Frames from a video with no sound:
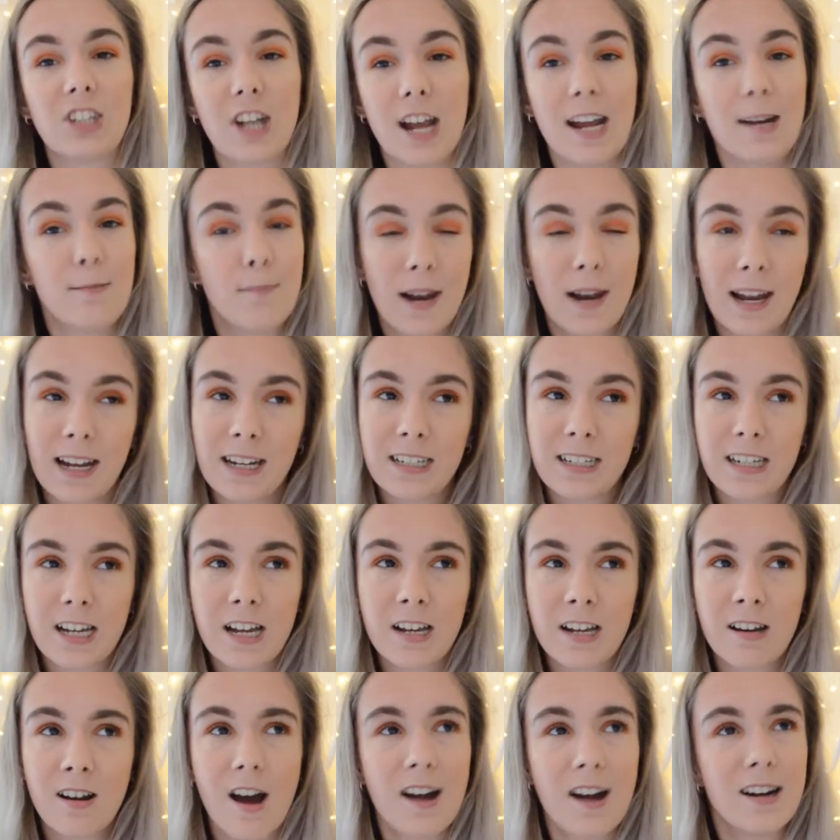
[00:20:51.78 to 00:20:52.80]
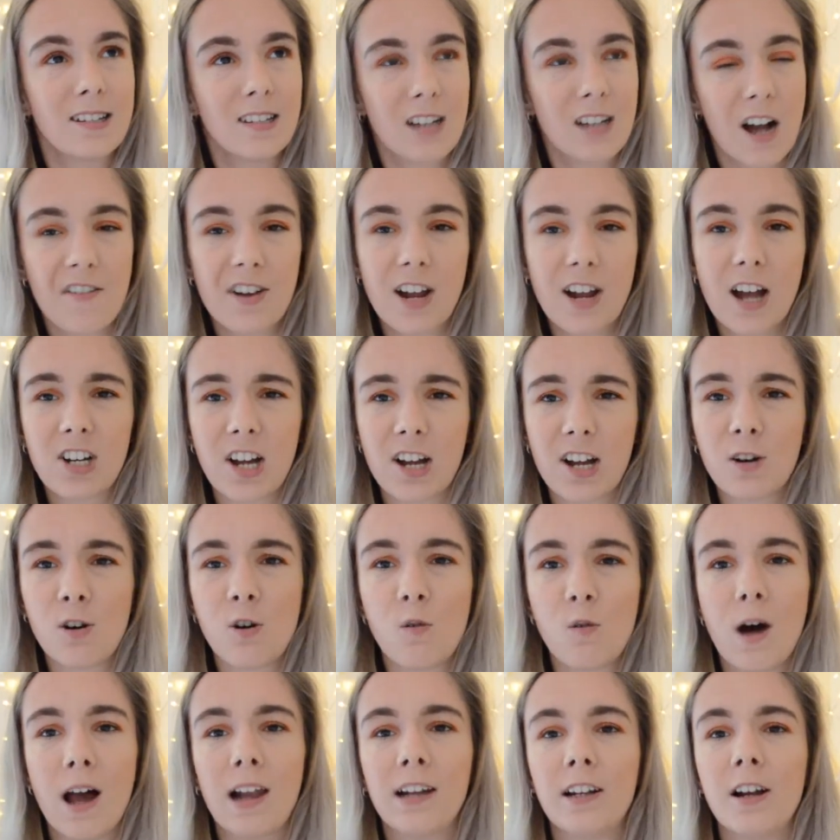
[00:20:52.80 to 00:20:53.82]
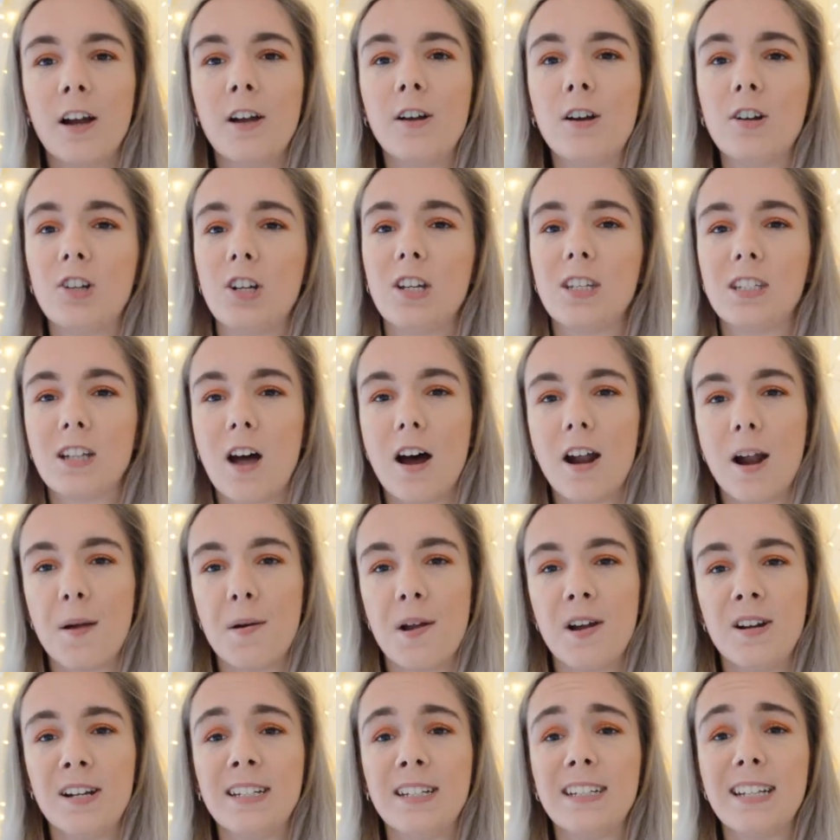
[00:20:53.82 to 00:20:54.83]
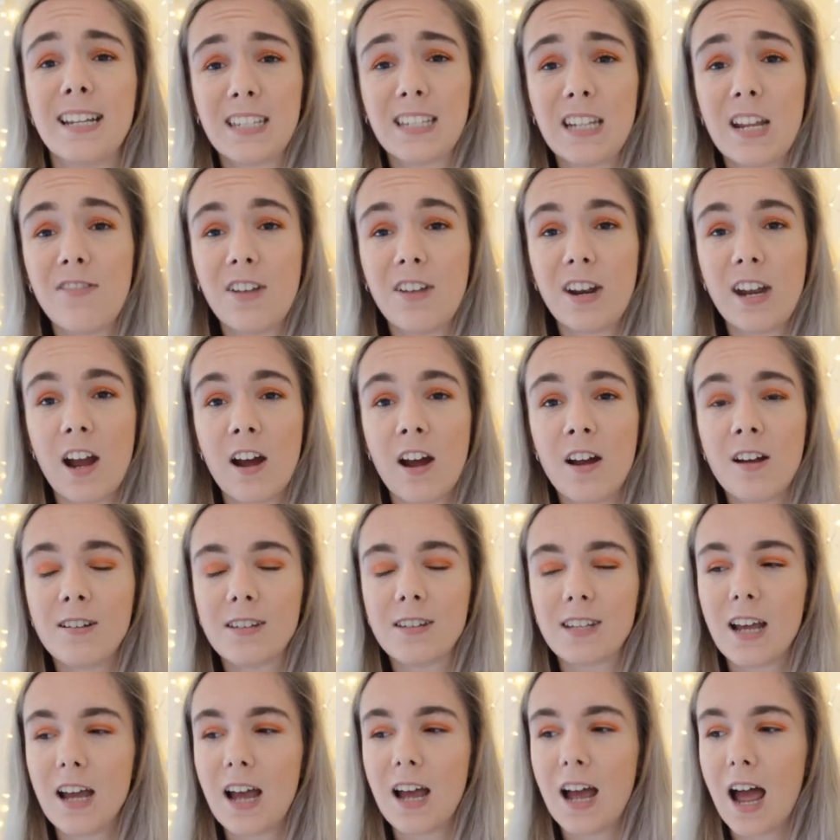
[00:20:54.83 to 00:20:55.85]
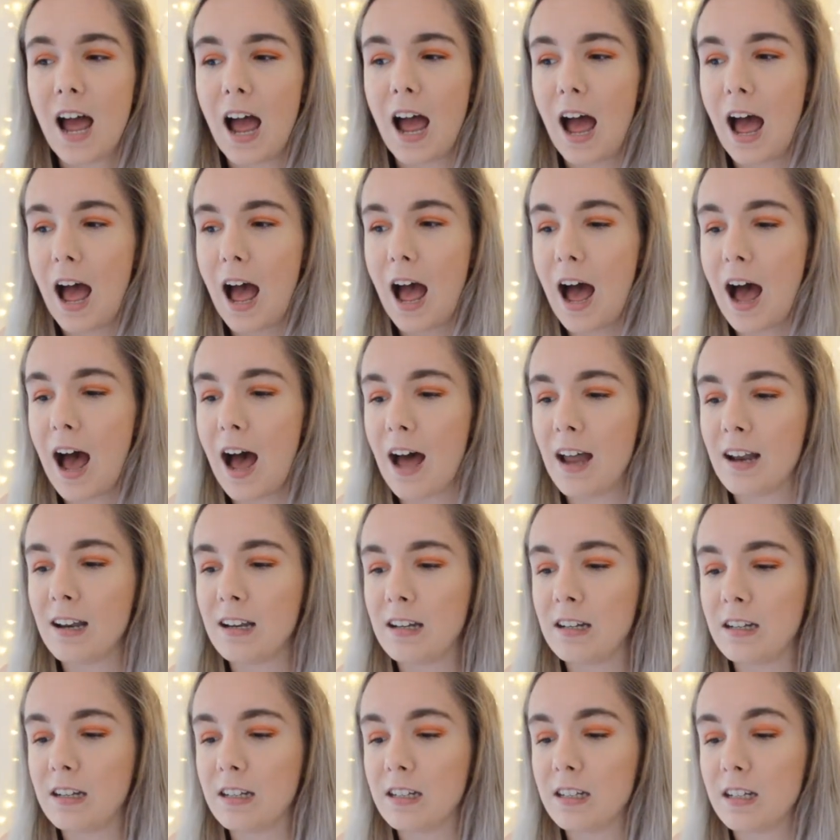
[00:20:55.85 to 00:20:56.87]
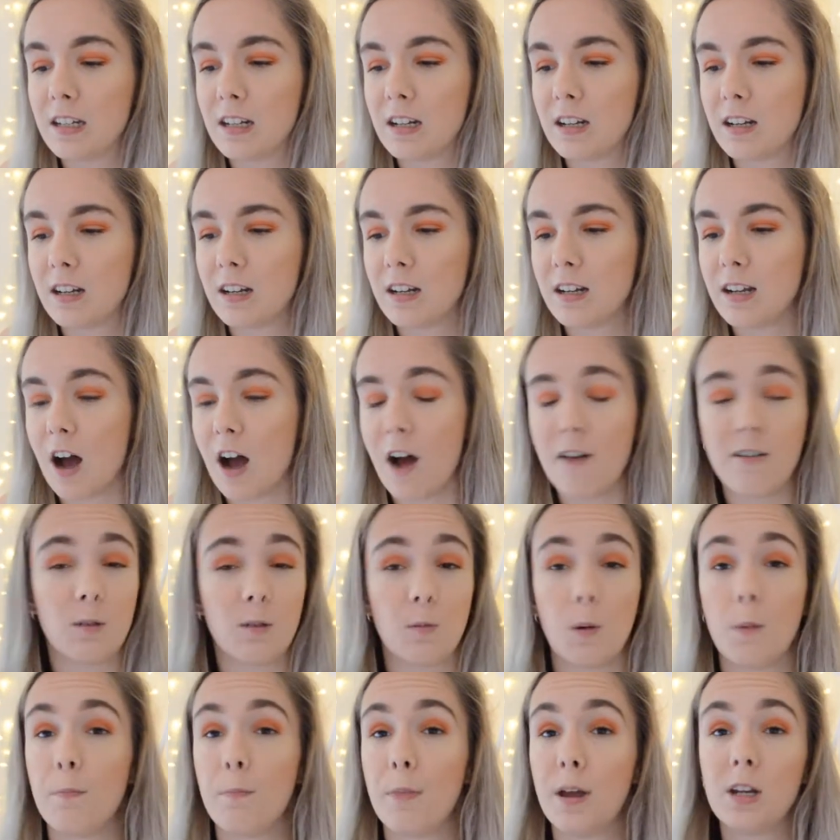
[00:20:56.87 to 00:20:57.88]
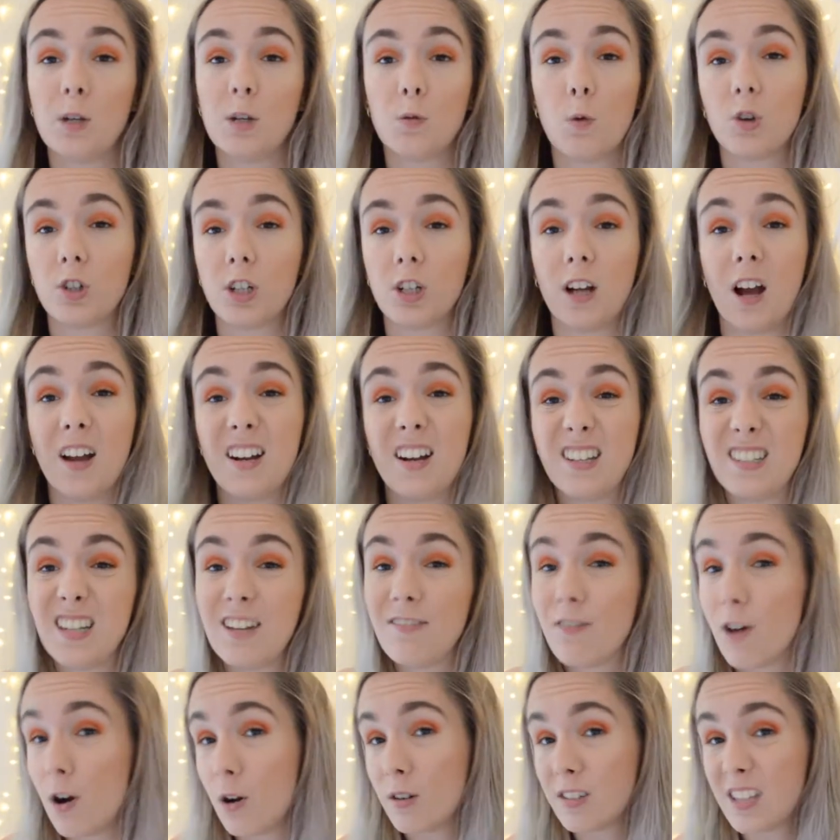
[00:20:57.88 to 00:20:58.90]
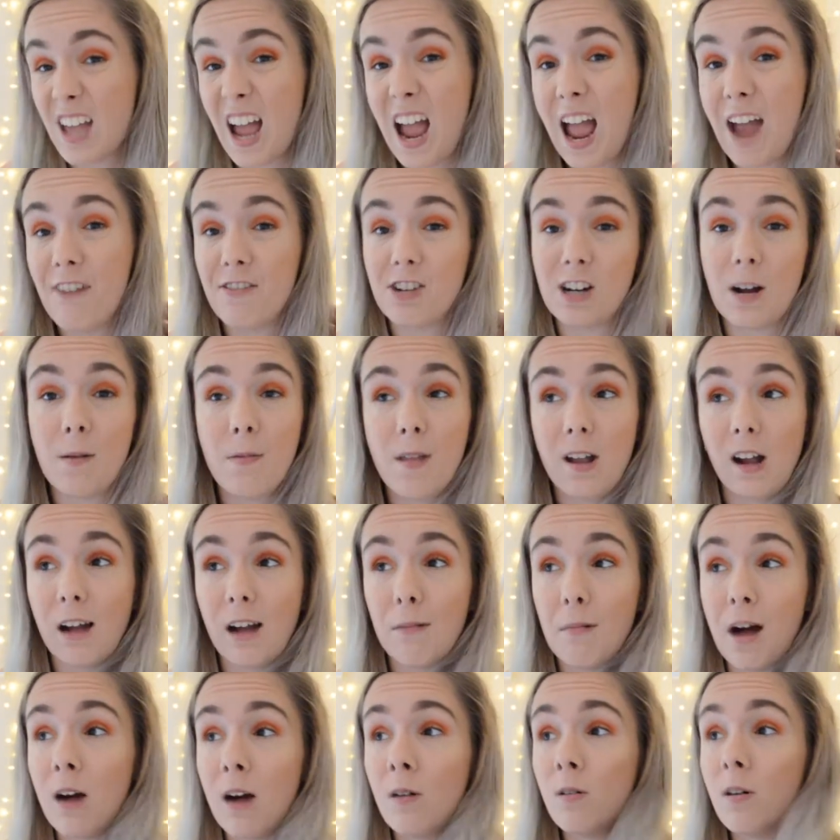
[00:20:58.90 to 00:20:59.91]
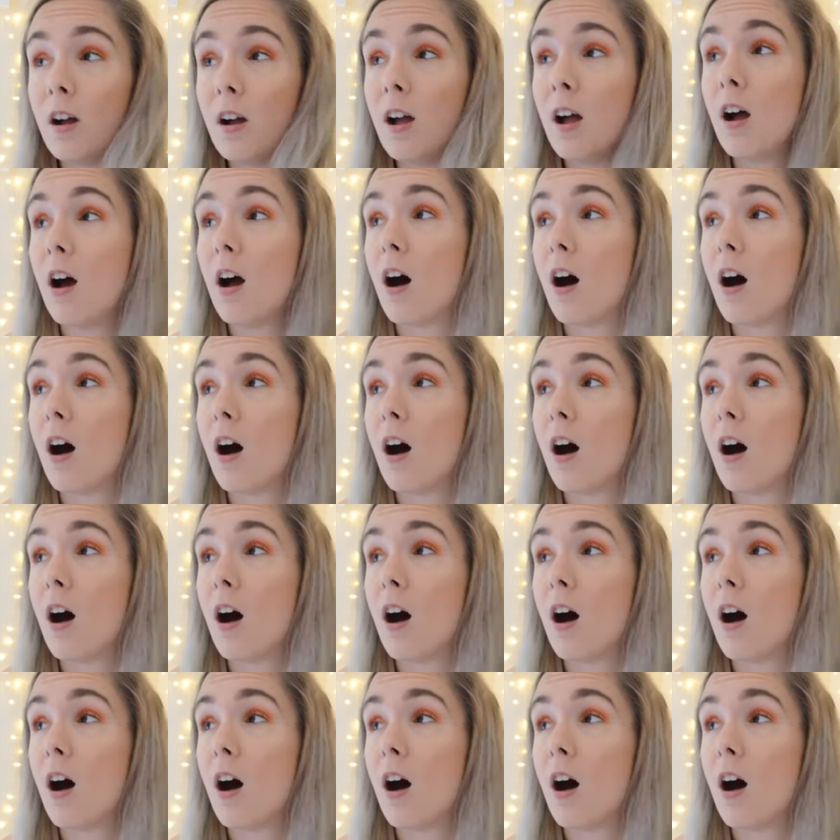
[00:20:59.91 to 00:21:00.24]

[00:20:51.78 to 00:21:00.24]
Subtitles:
Jade Billington. I discovered her channel a while ago because she started uploading Disney videos, and I've just been binge watching her Disney vlogs every time they come out.